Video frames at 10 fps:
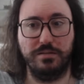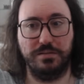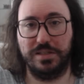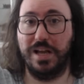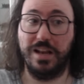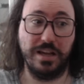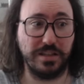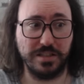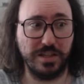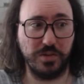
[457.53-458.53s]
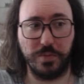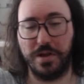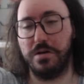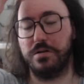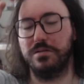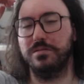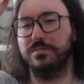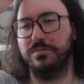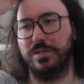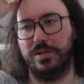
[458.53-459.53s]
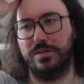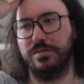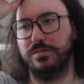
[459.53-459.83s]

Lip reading: I like the single player, you know.